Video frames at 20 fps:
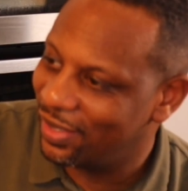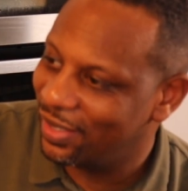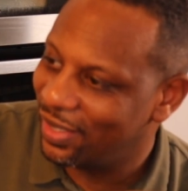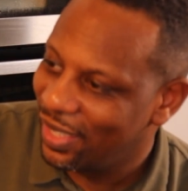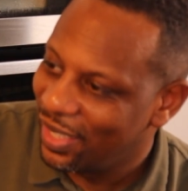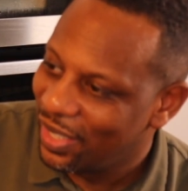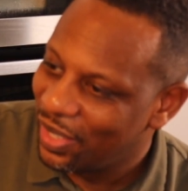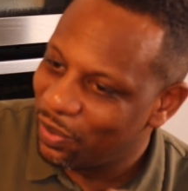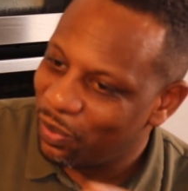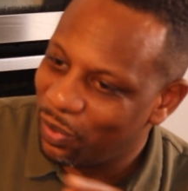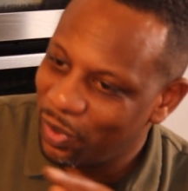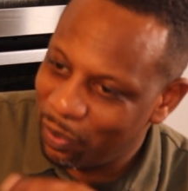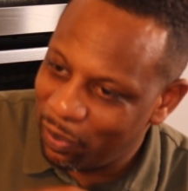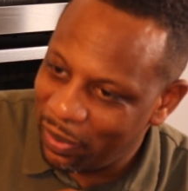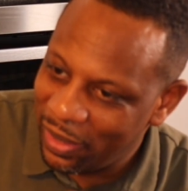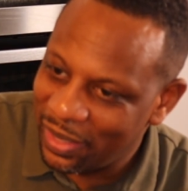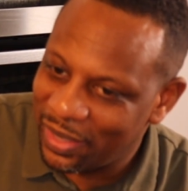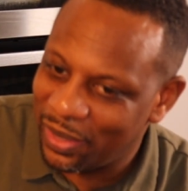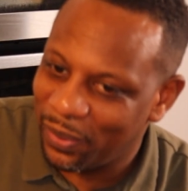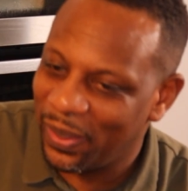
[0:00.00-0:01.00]
Yeah. Would
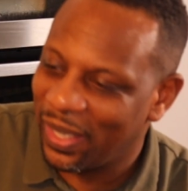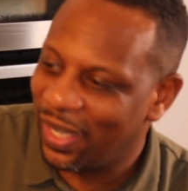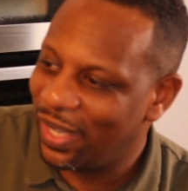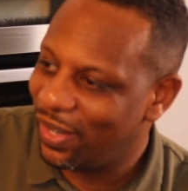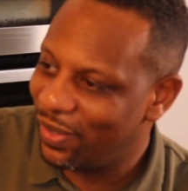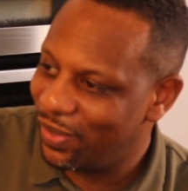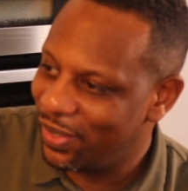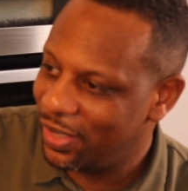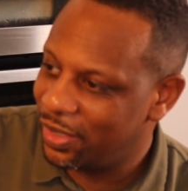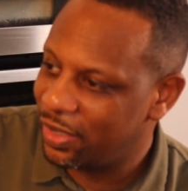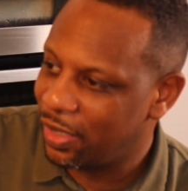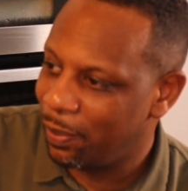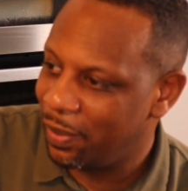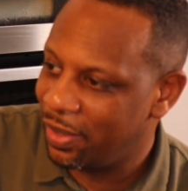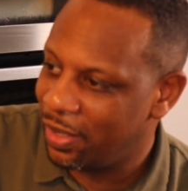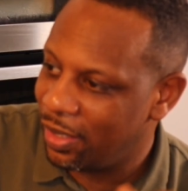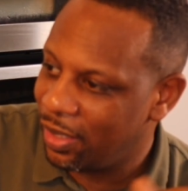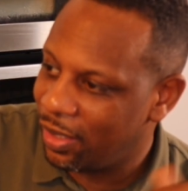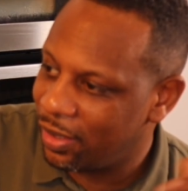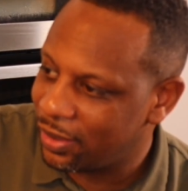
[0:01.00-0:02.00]
be to encourage. I
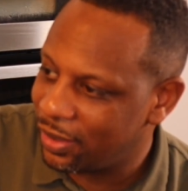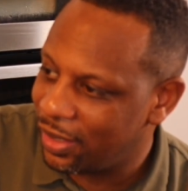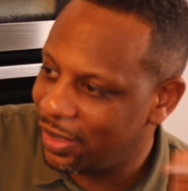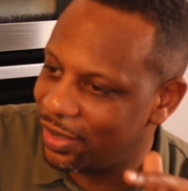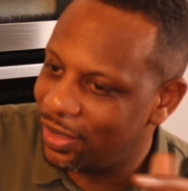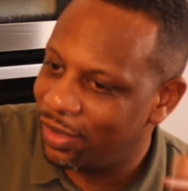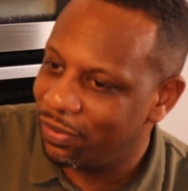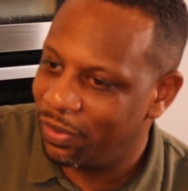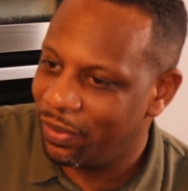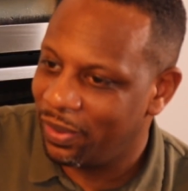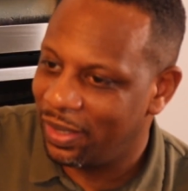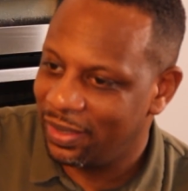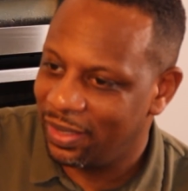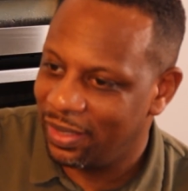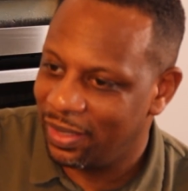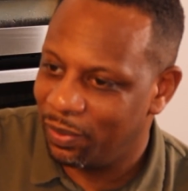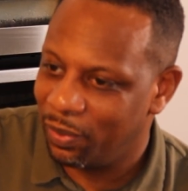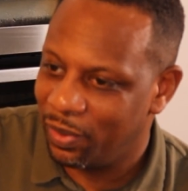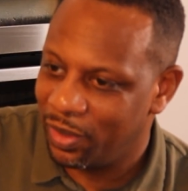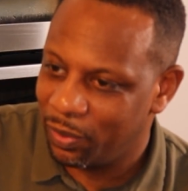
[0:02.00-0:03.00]
mean, the last interview I
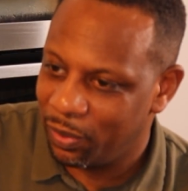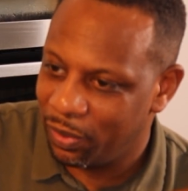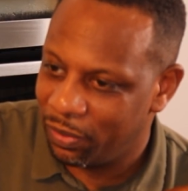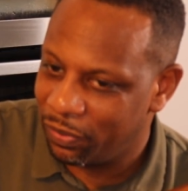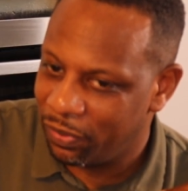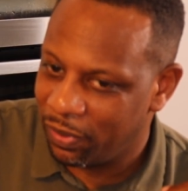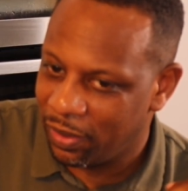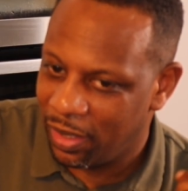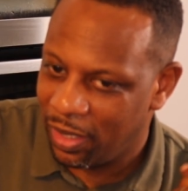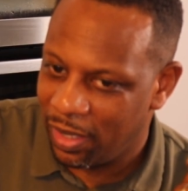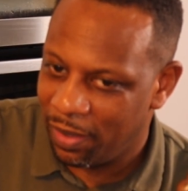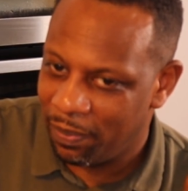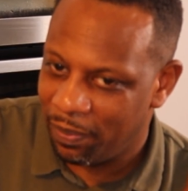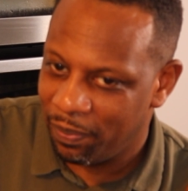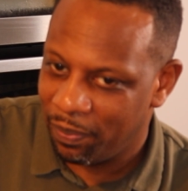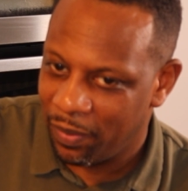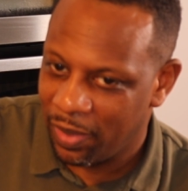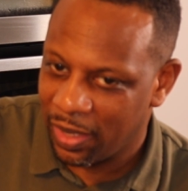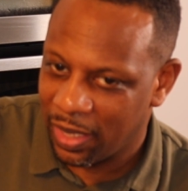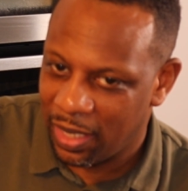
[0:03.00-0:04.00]
did was with
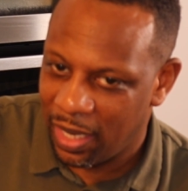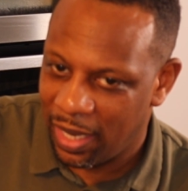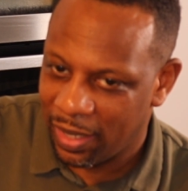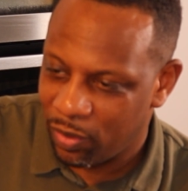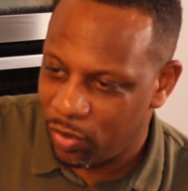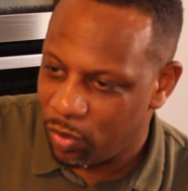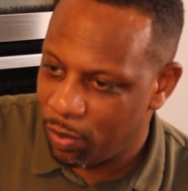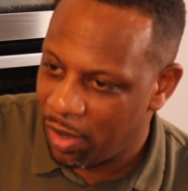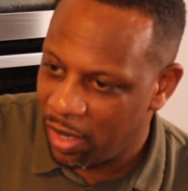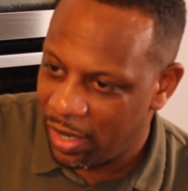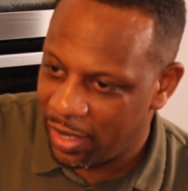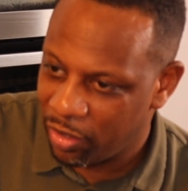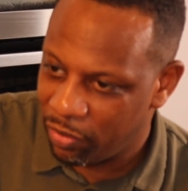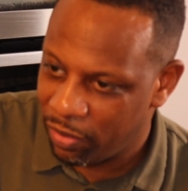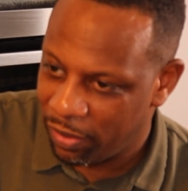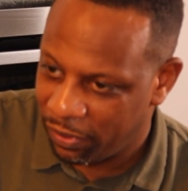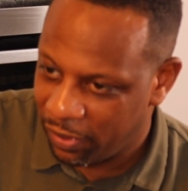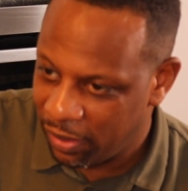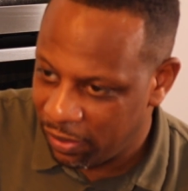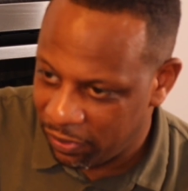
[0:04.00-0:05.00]
um, a guy called Martin
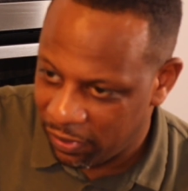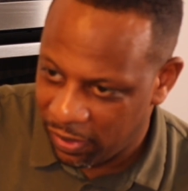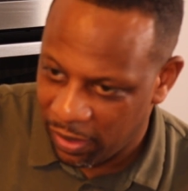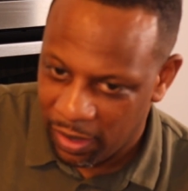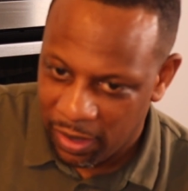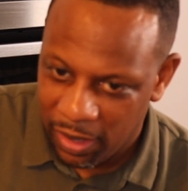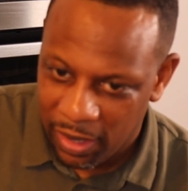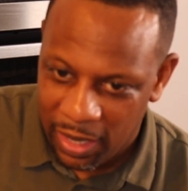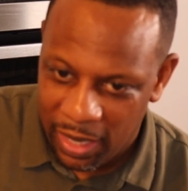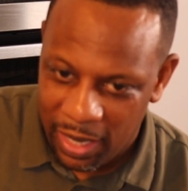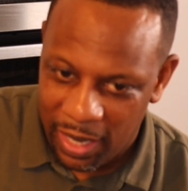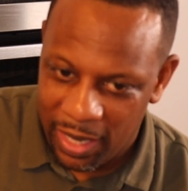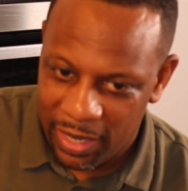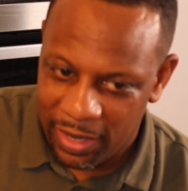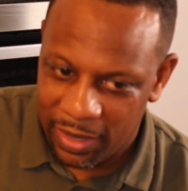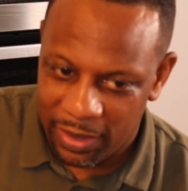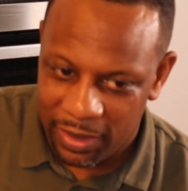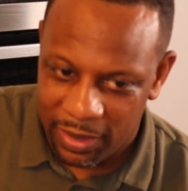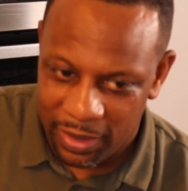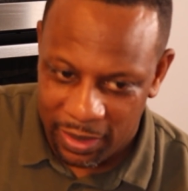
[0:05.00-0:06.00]
Griffith, yeah.
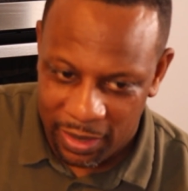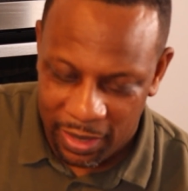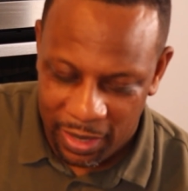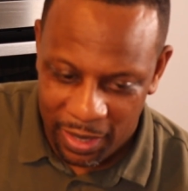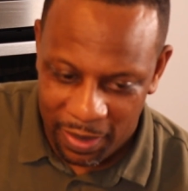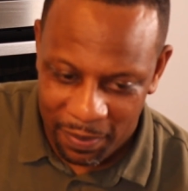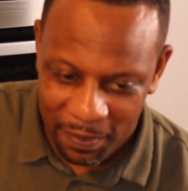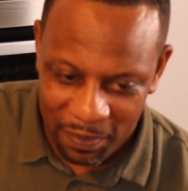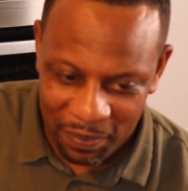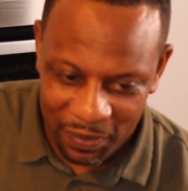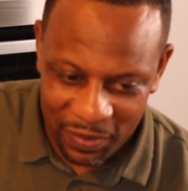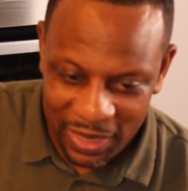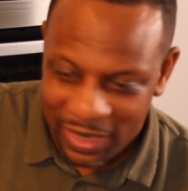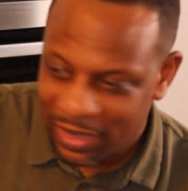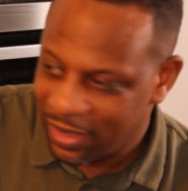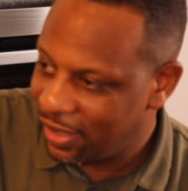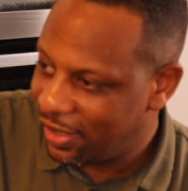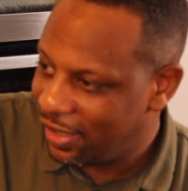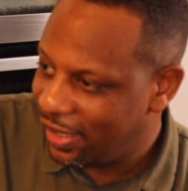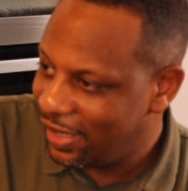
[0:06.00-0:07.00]
and um,
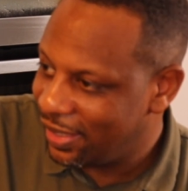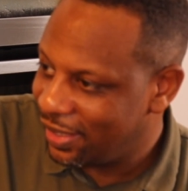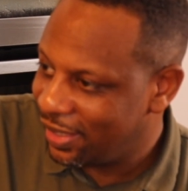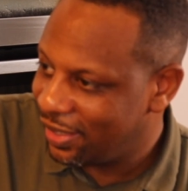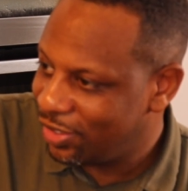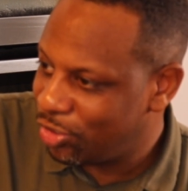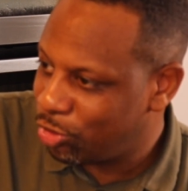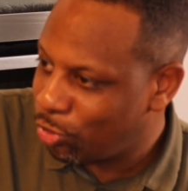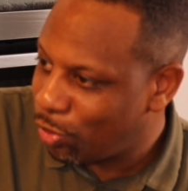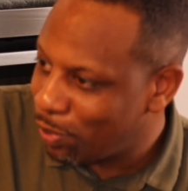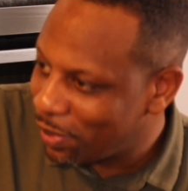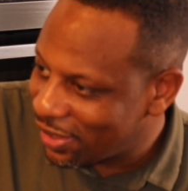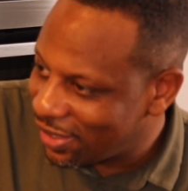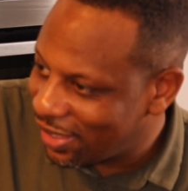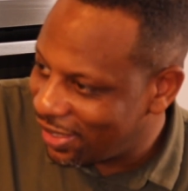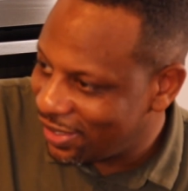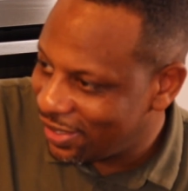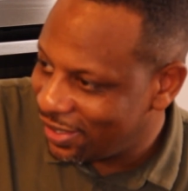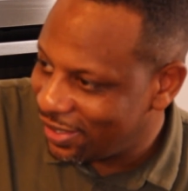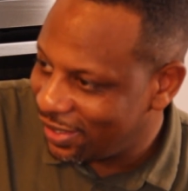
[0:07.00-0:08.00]
he's a he's a trauma
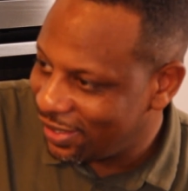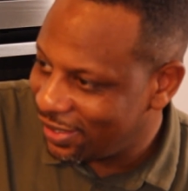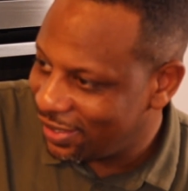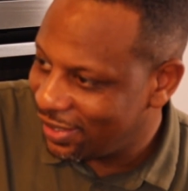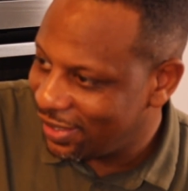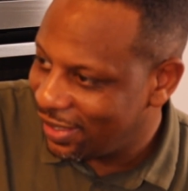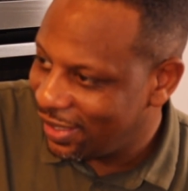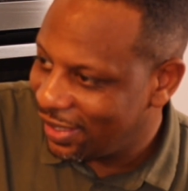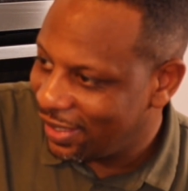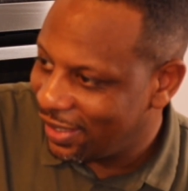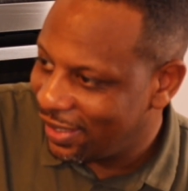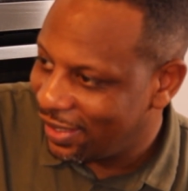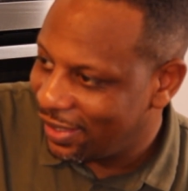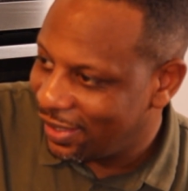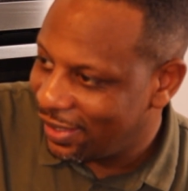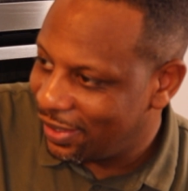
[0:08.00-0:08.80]
surgeon. Yeah.